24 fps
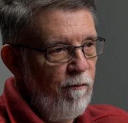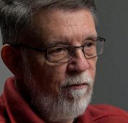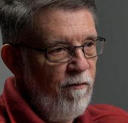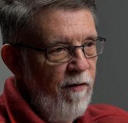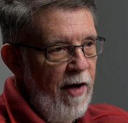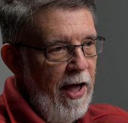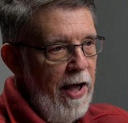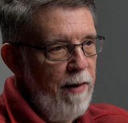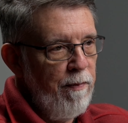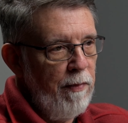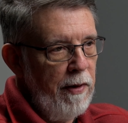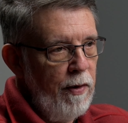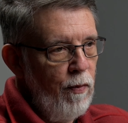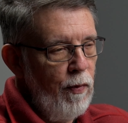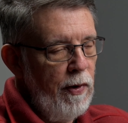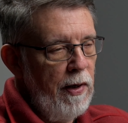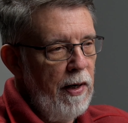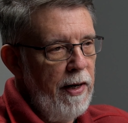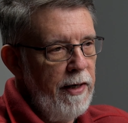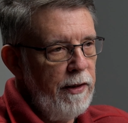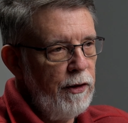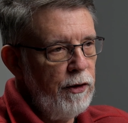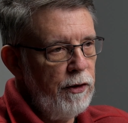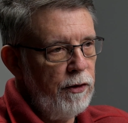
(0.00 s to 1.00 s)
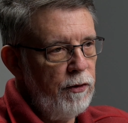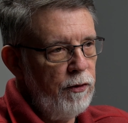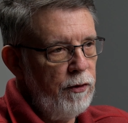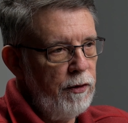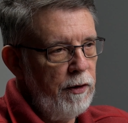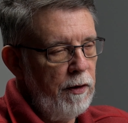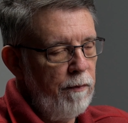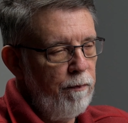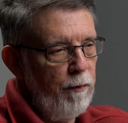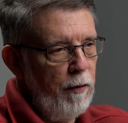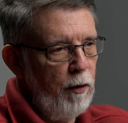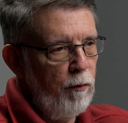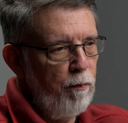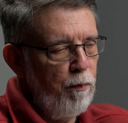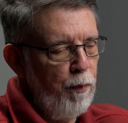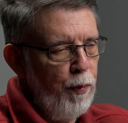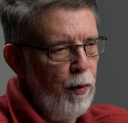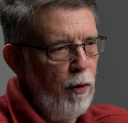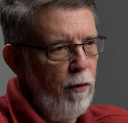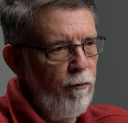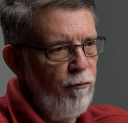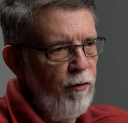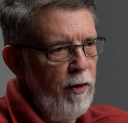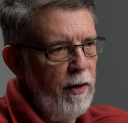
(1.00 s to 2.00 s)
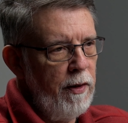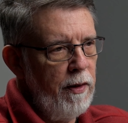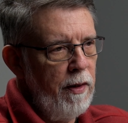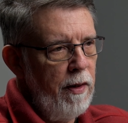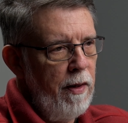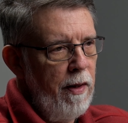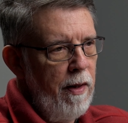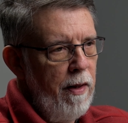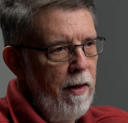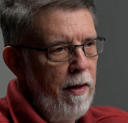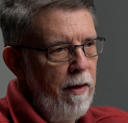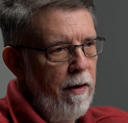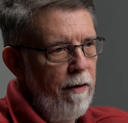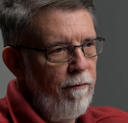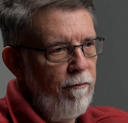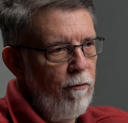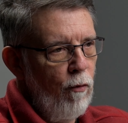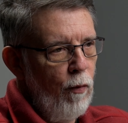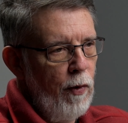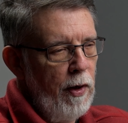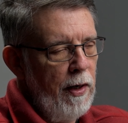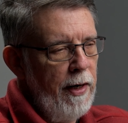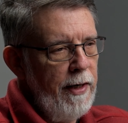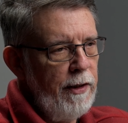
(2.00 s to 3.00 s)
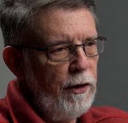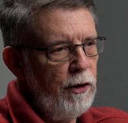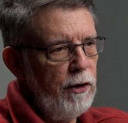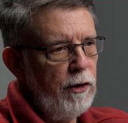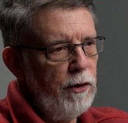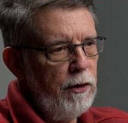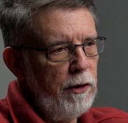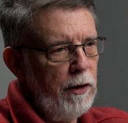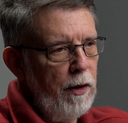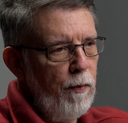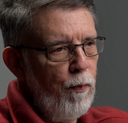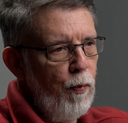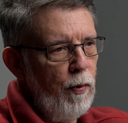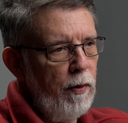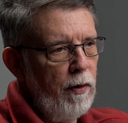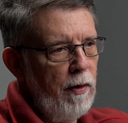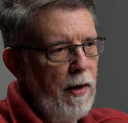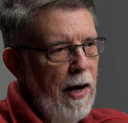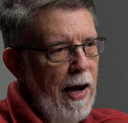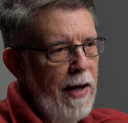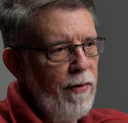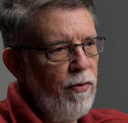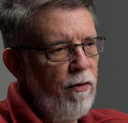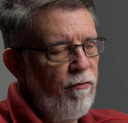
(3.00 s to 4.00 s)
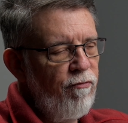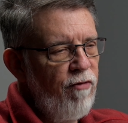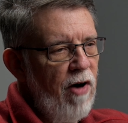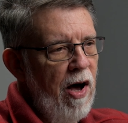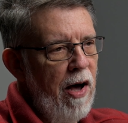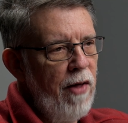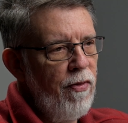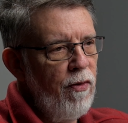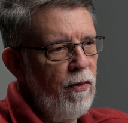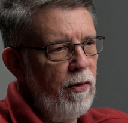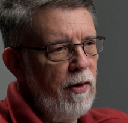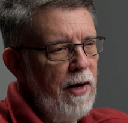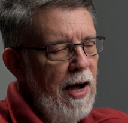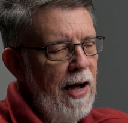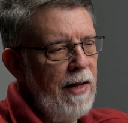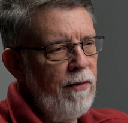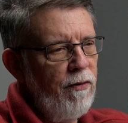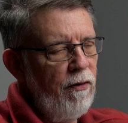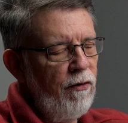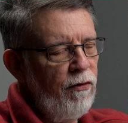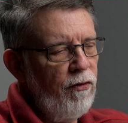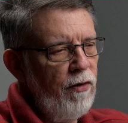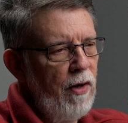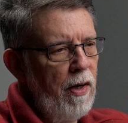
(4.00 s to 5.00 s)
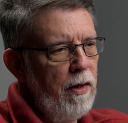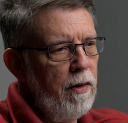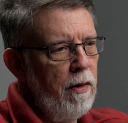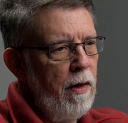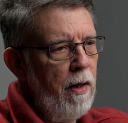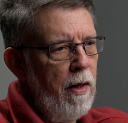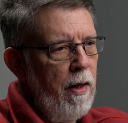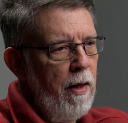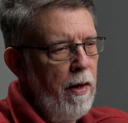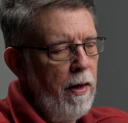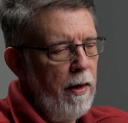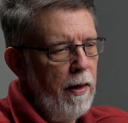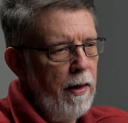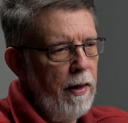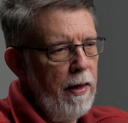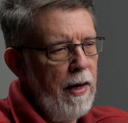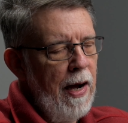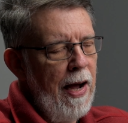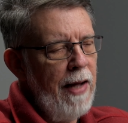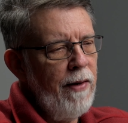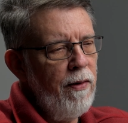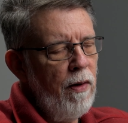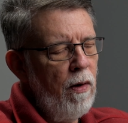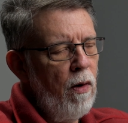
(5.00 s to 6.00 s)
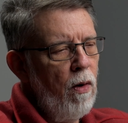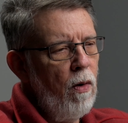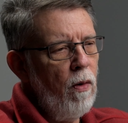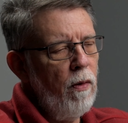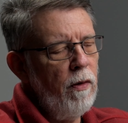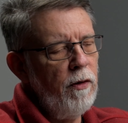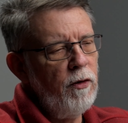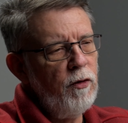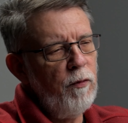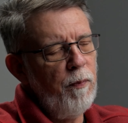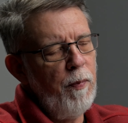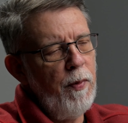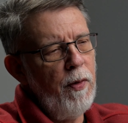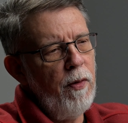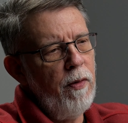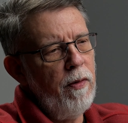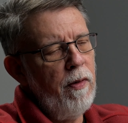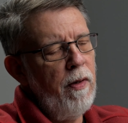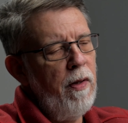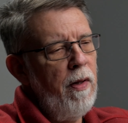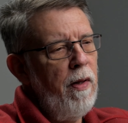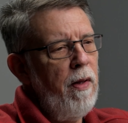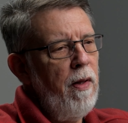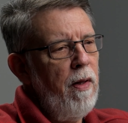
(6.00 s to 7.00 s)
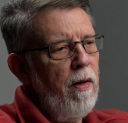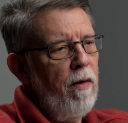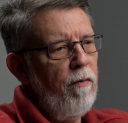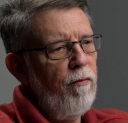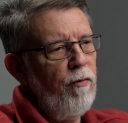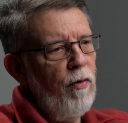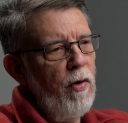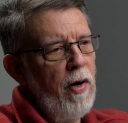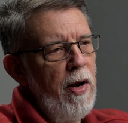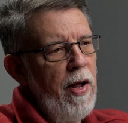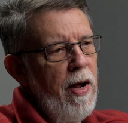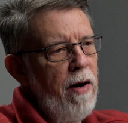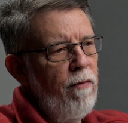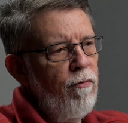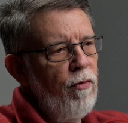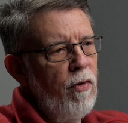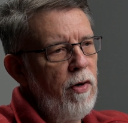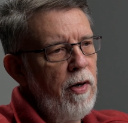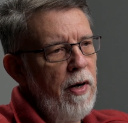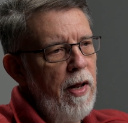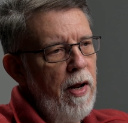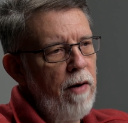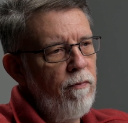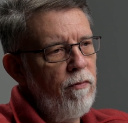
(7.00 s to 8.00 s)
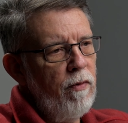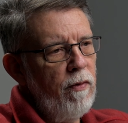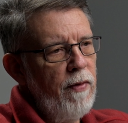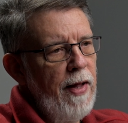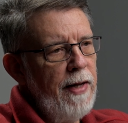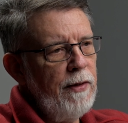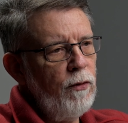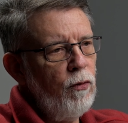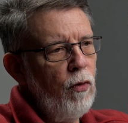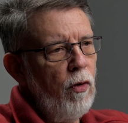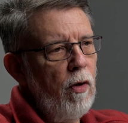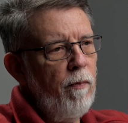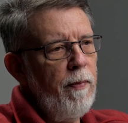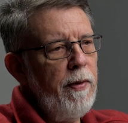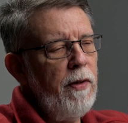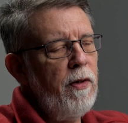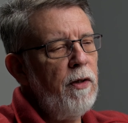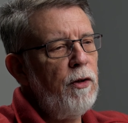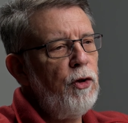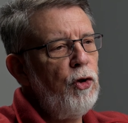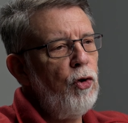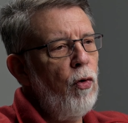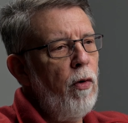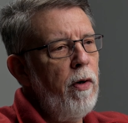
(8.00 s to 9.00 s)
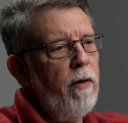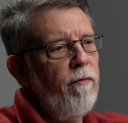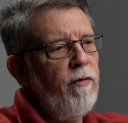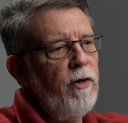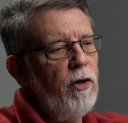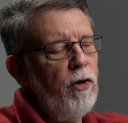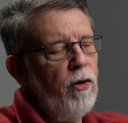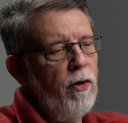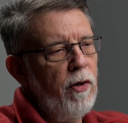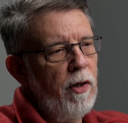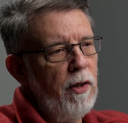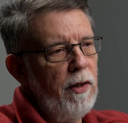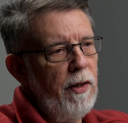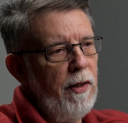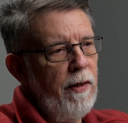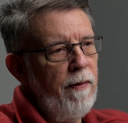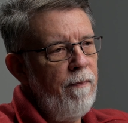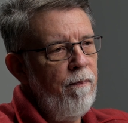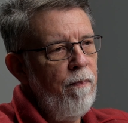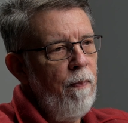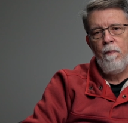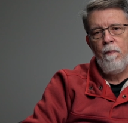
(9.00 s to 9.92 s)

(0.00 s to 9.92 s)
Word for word: family relationship, this perfect a relationship with God the Father, God the Son, God the Holy Spirit forever and ever. That's going to be the joy of eternity.